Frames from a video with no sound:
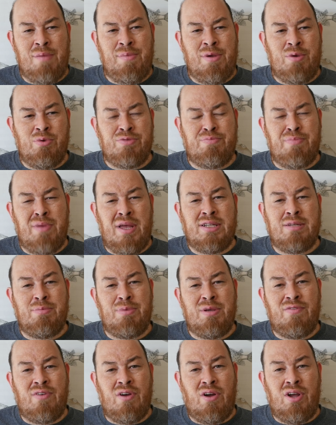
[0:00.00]
Maybe it was
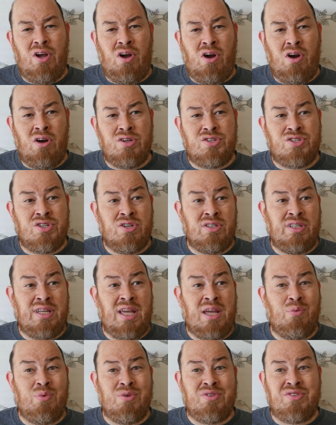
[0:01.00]
meant to be very hard.
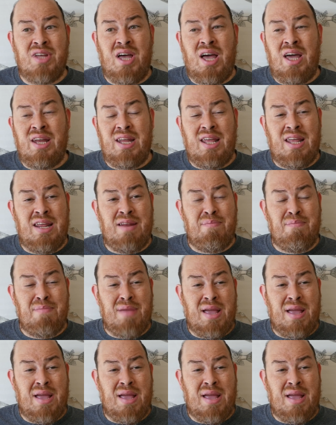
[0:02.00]
Certainly it was not a